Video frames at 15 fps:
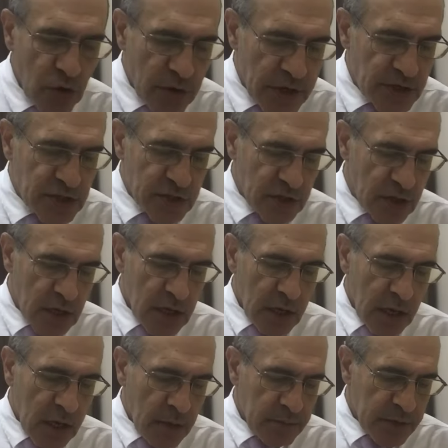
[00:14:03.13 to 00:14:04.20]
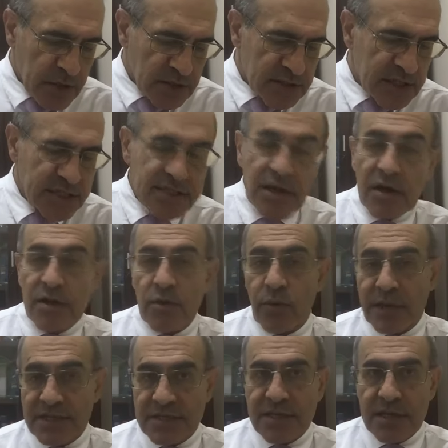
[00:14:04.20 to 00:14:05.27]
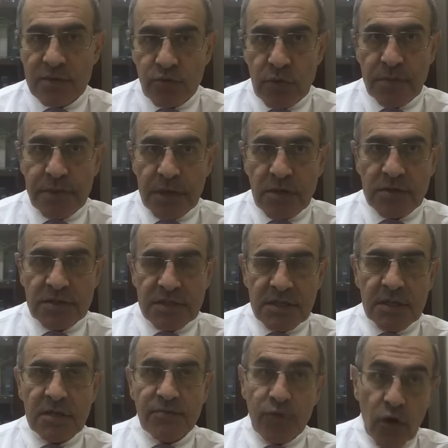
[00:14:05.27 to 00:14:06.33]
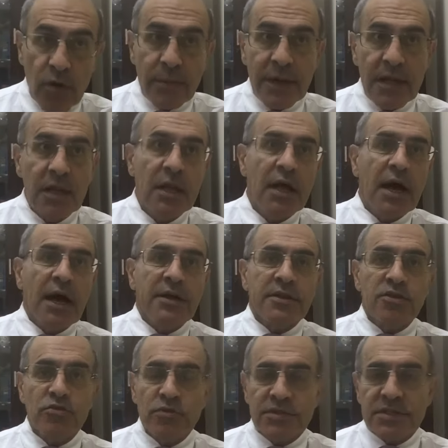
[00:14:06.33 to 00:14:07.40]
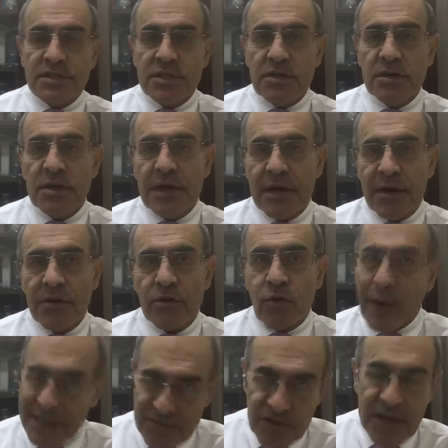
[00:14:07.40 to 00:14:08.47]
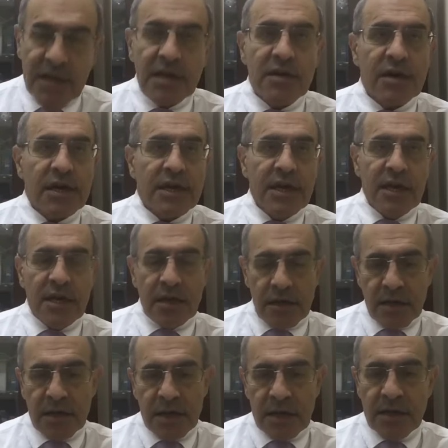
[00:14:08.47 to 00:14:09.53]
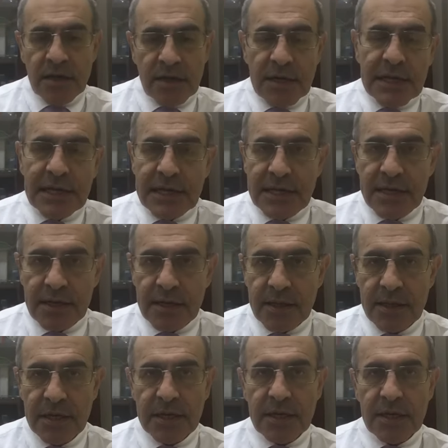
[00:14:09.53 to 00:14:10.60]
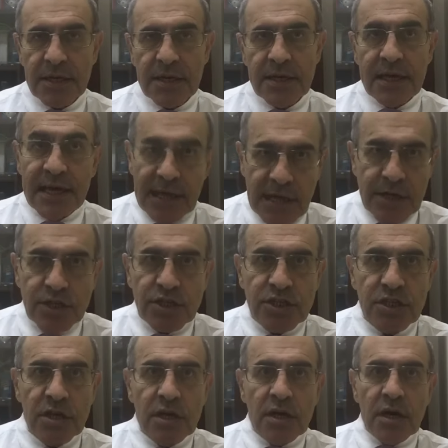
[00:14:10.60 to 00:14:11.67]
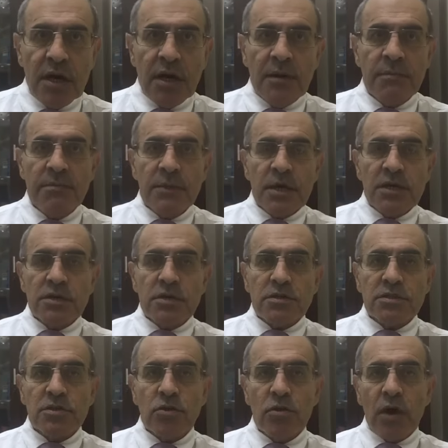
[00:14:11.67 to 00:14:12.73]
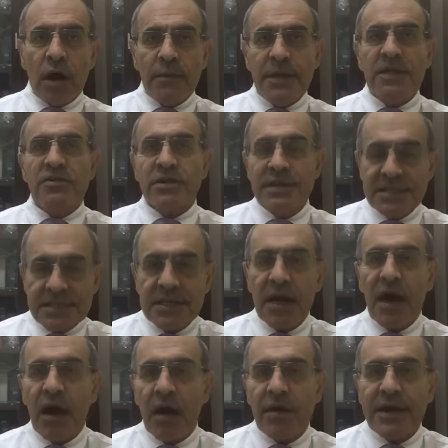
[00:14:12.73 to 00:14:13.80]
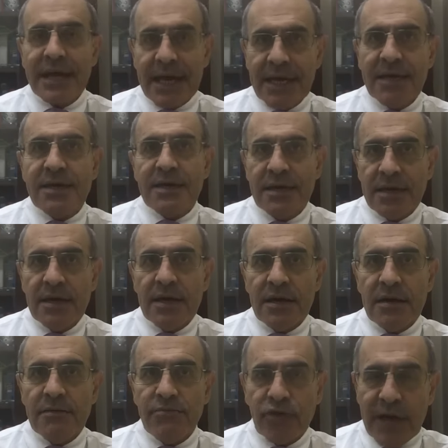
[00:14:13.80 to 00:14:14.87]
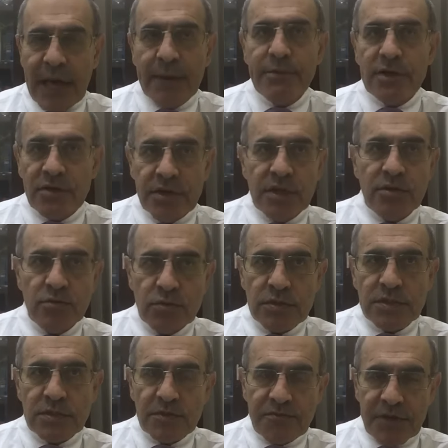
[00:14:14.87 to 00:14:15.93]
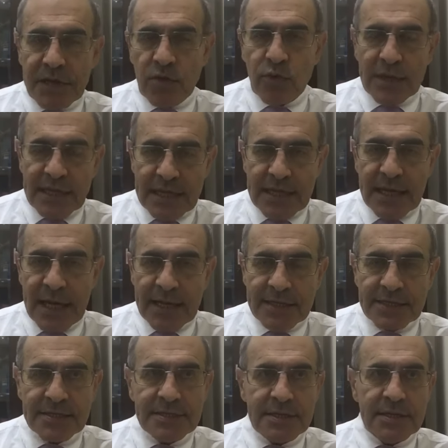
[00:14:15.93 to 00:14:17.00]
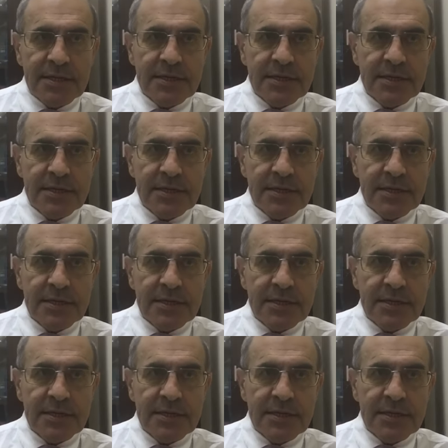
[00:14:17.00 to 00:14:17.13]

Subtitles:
origin, because these are the ones that will be considered formal and used quite regularly in legal English. So, I mean, there is archaic vocabulary used frequently, and